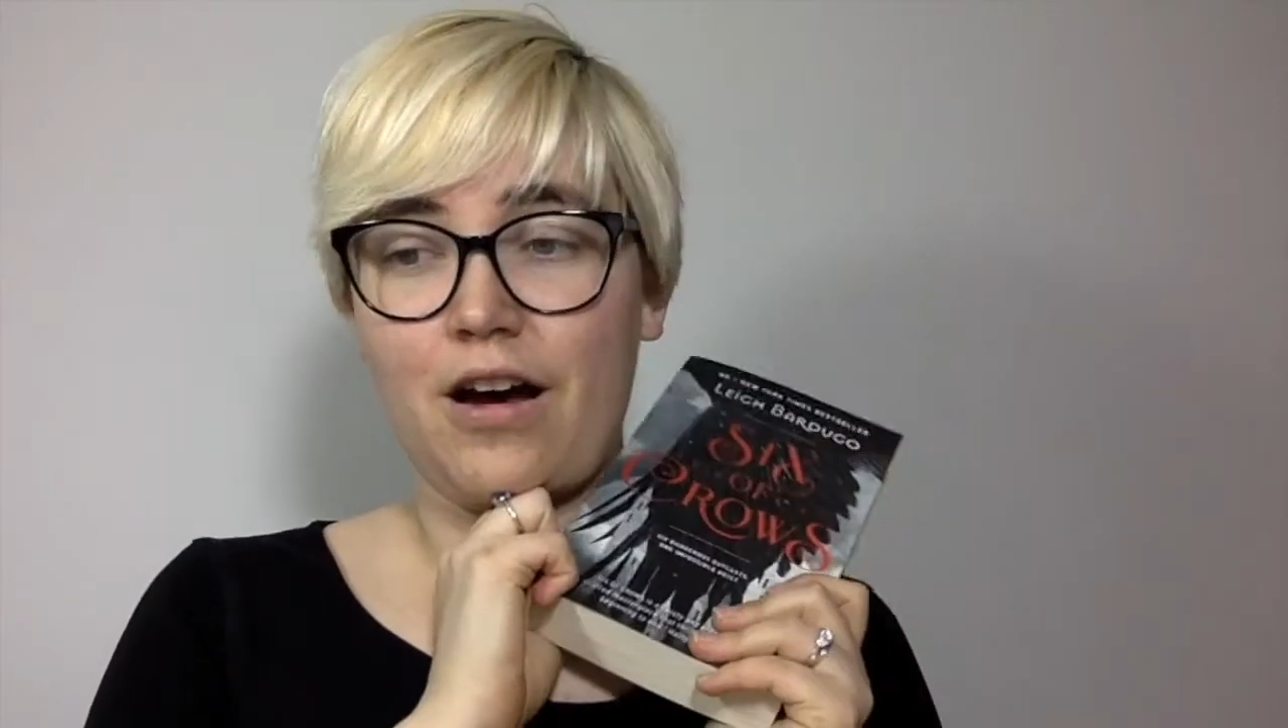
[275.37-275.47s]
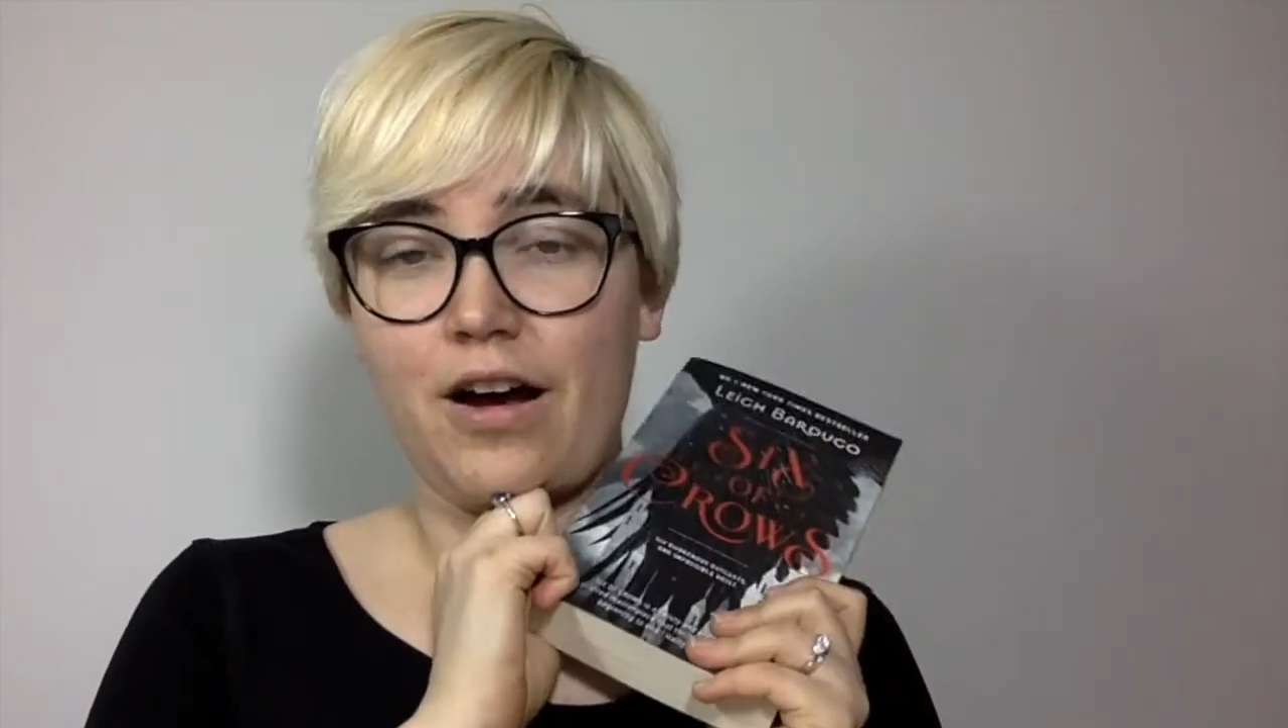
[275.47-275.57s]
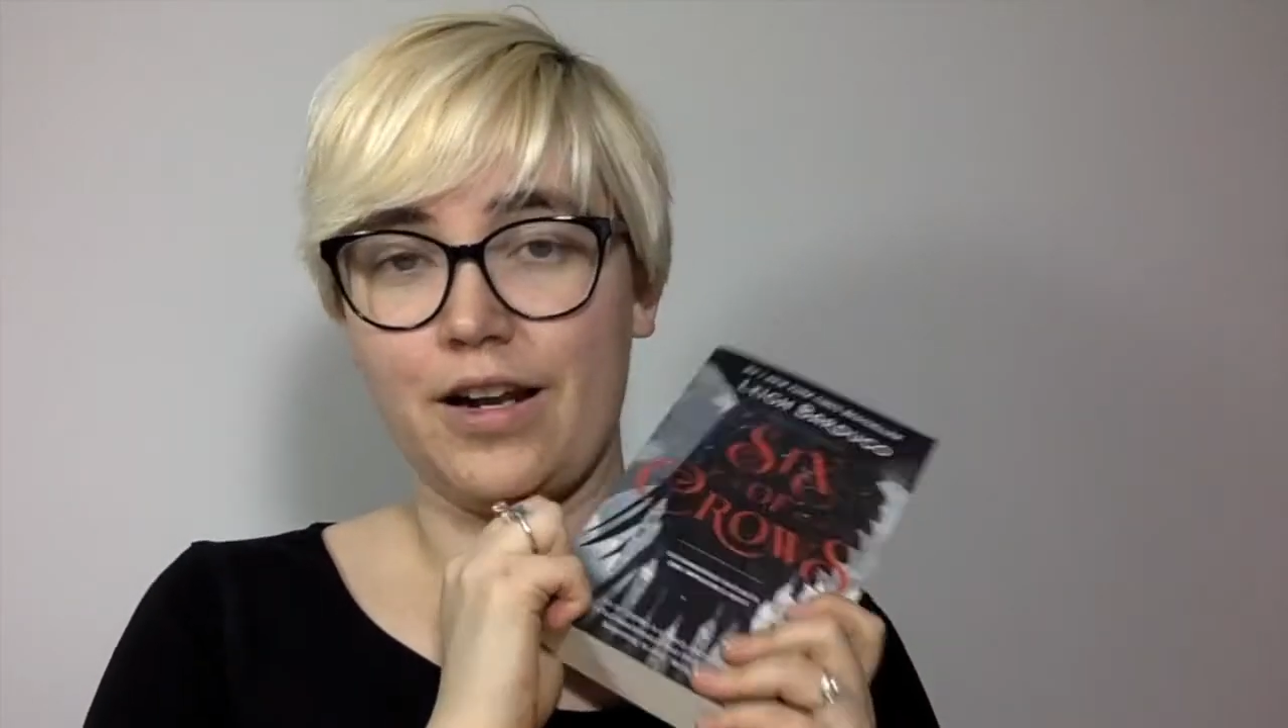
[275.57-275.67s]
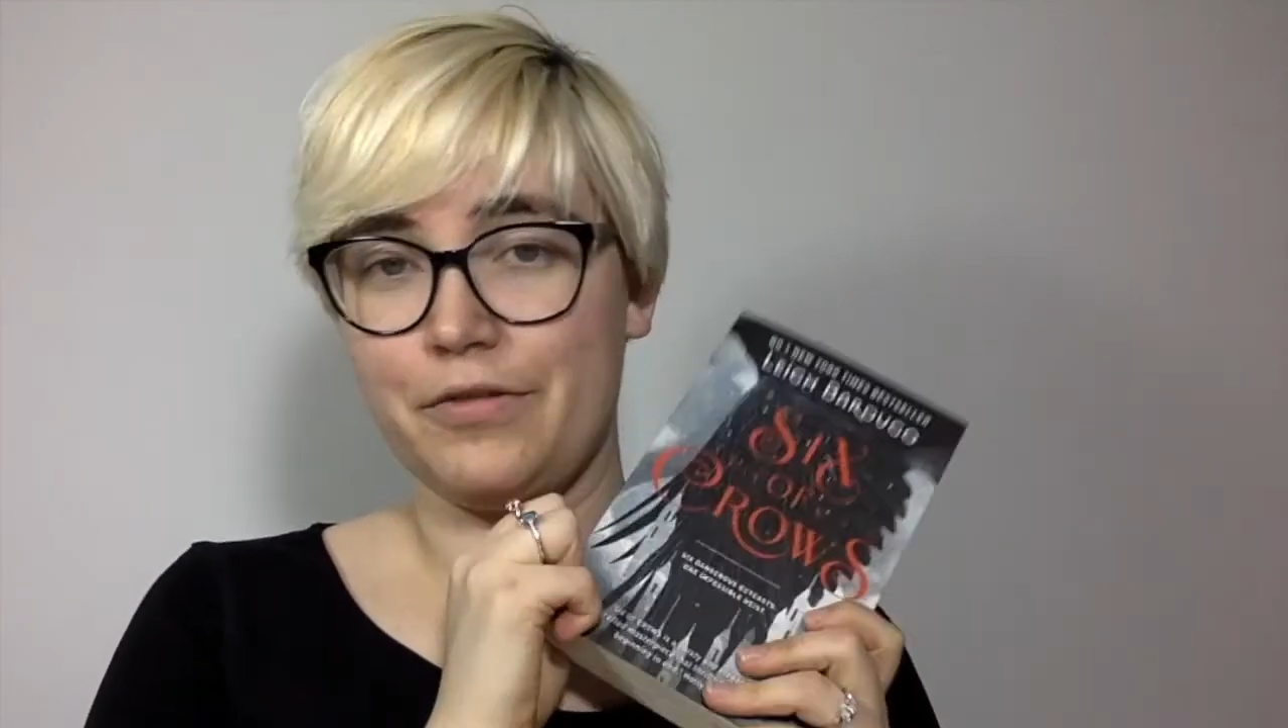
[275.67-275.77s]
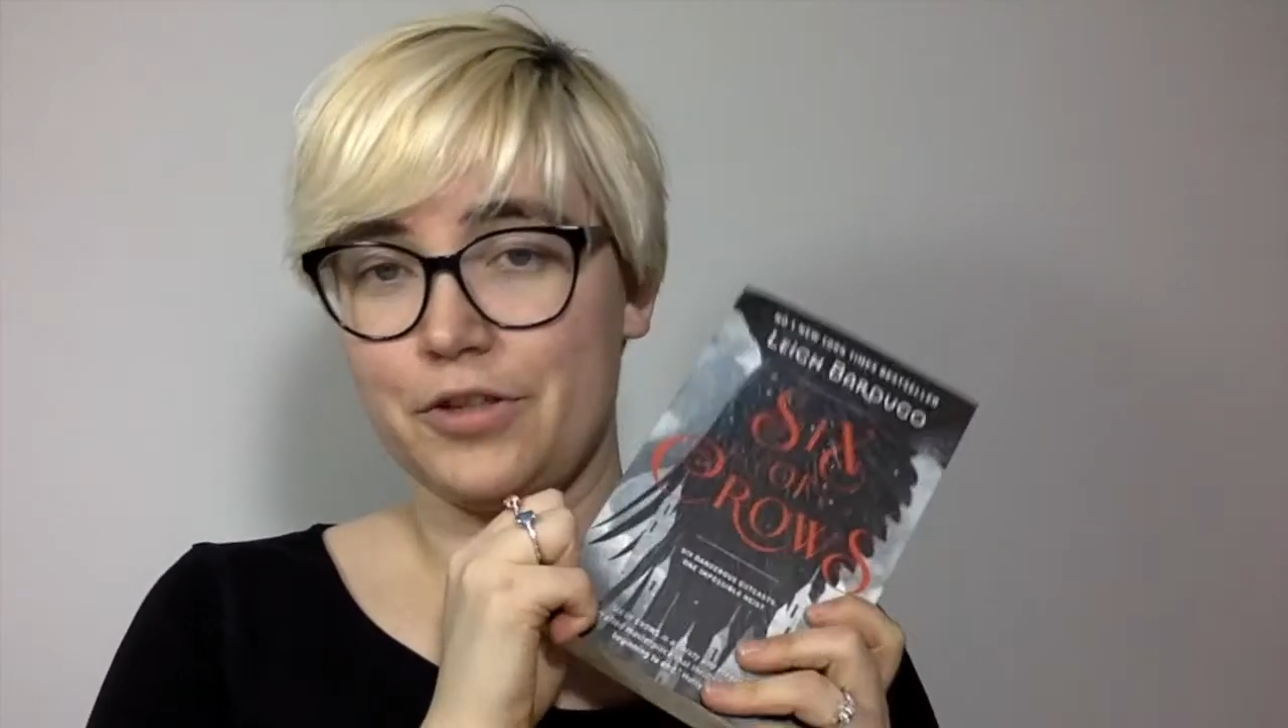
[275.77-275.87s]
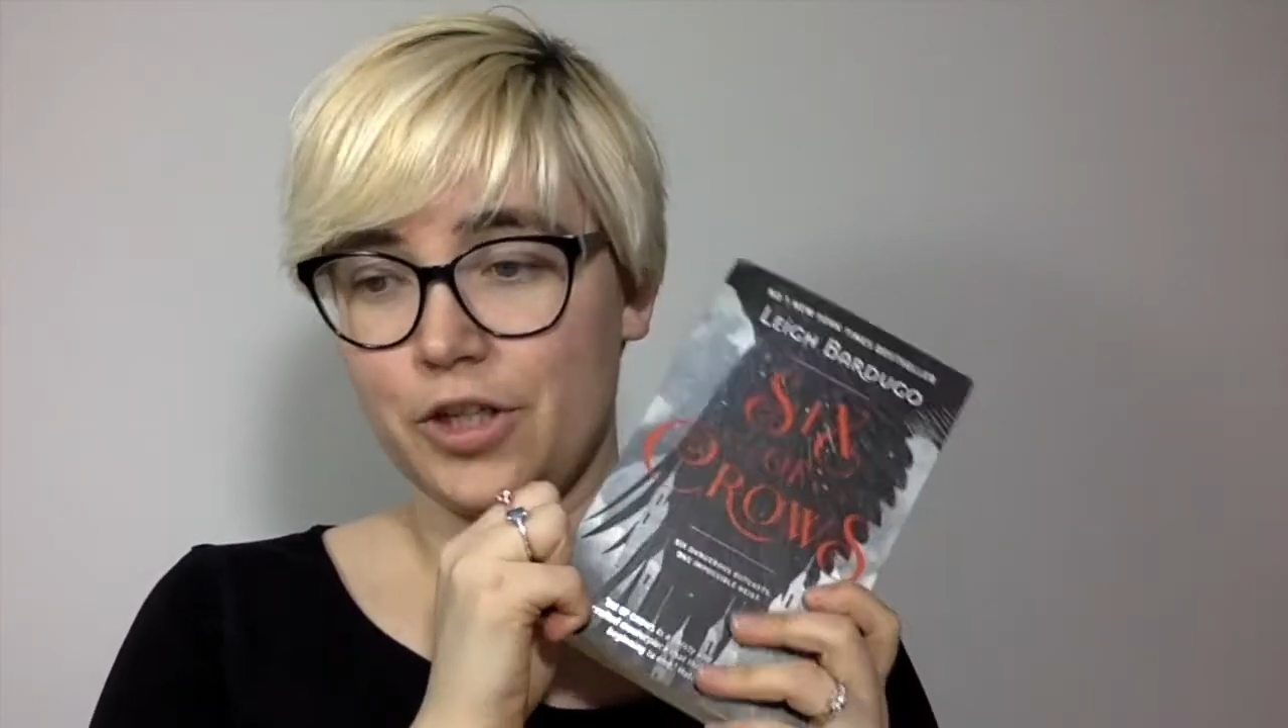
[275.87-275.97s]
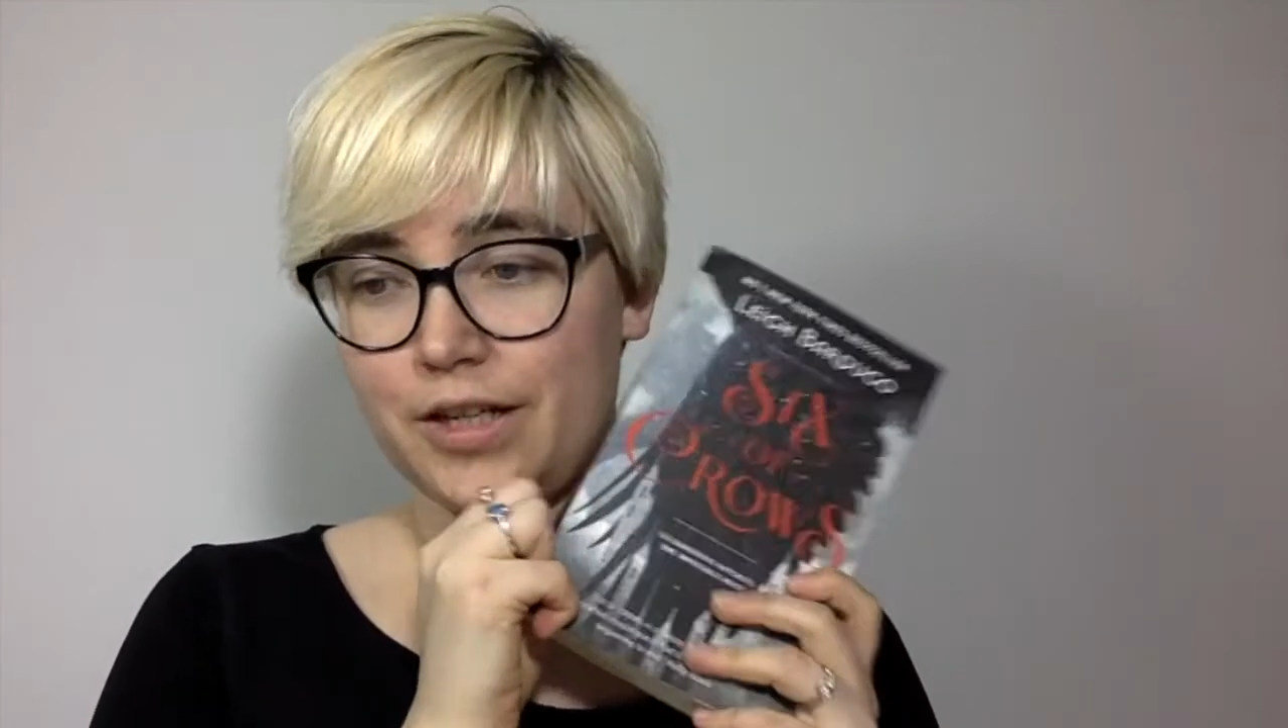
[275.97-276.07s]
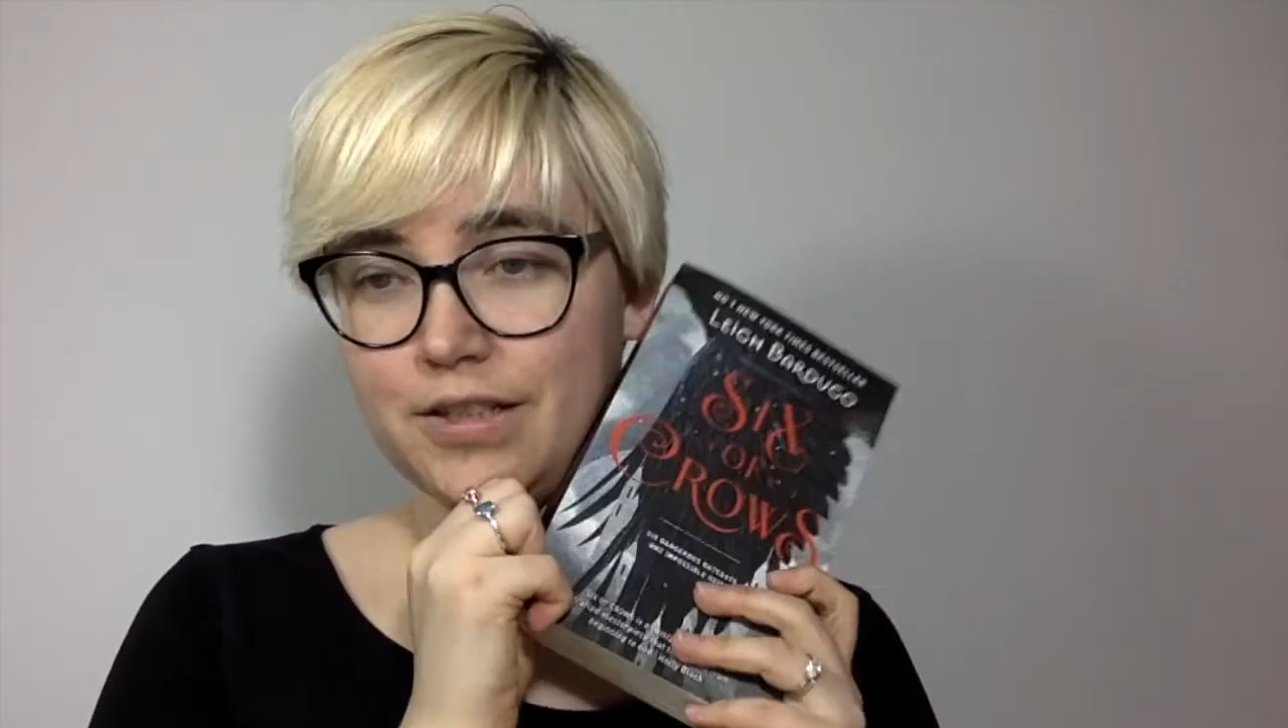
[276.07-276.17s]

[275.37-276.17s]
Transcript: I love the drags.